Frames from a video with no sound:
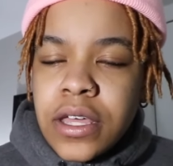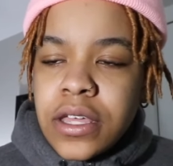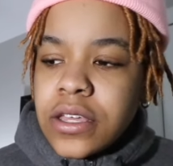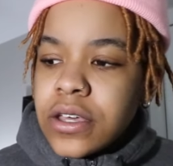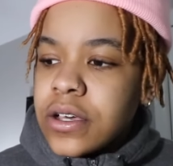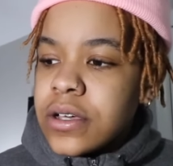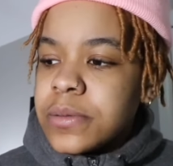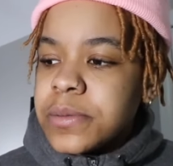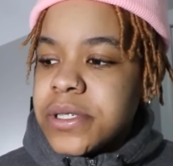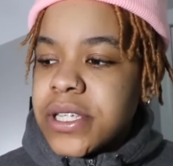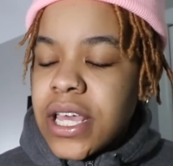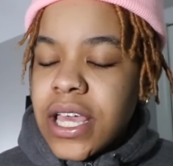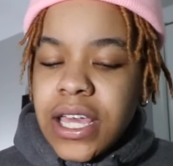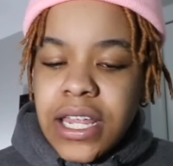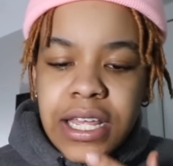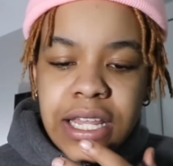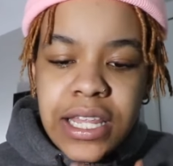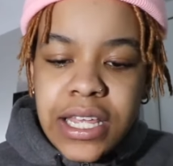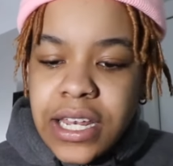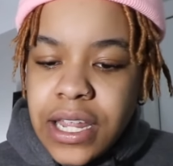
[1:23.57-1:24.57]
you know what I'm saying,
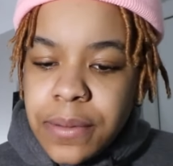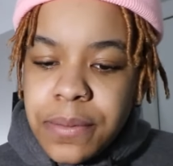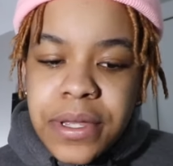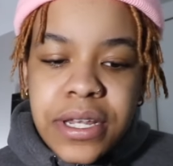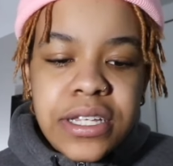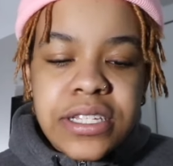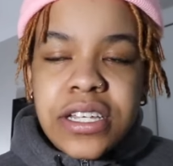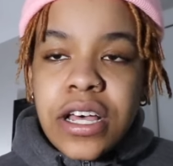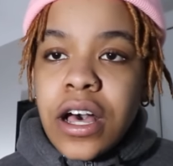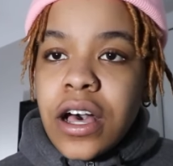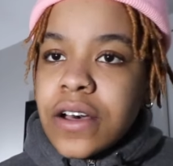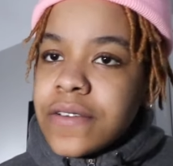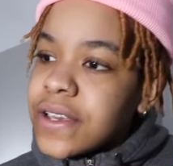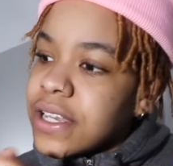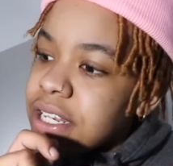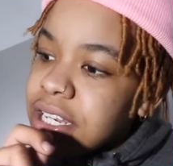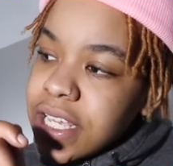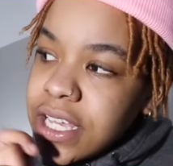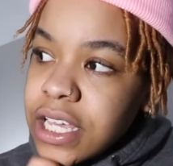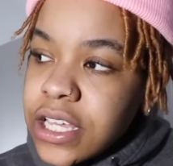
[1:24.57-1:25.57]
and let that be dissolved,
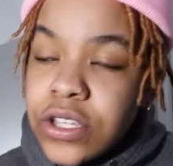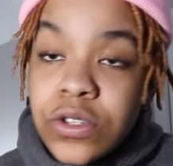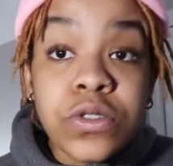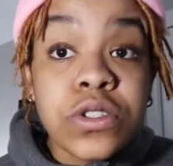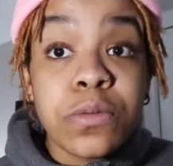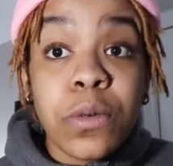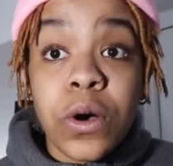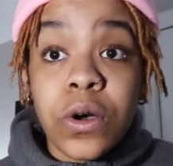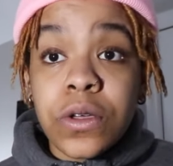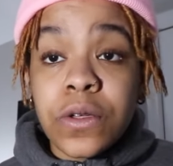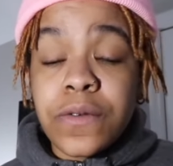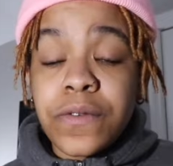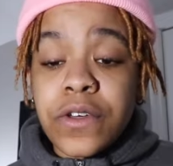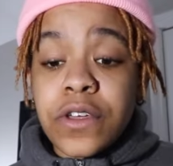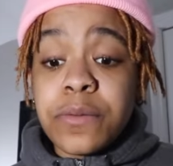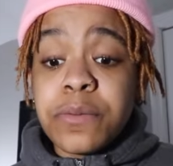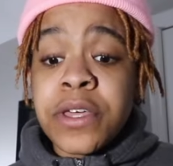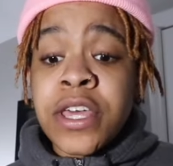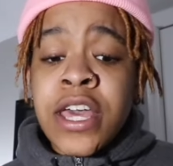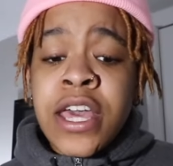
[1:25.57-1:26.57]
and then you smoke, you
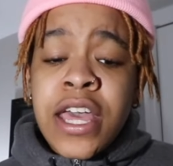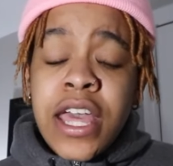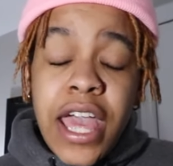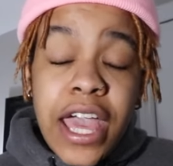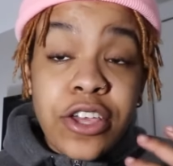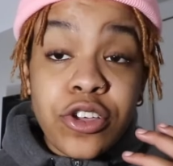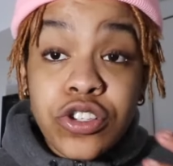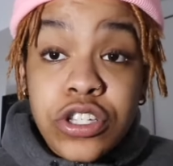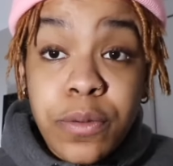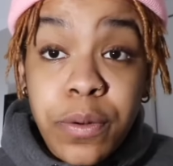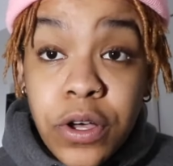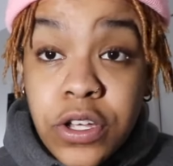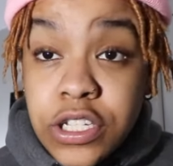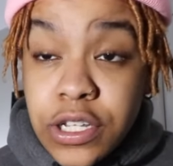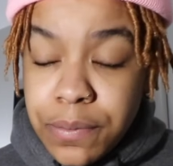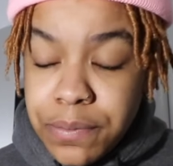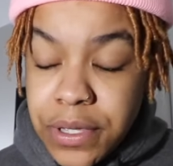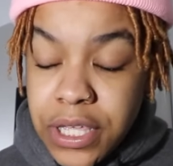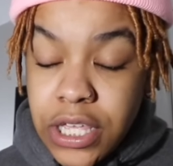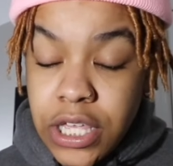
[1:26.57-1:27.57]
feel me? And you supposed
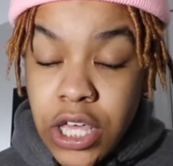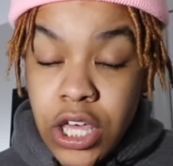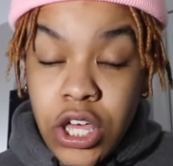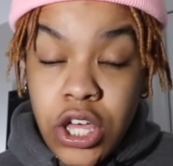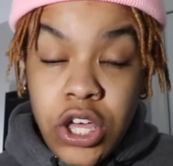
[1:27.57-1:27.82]
to be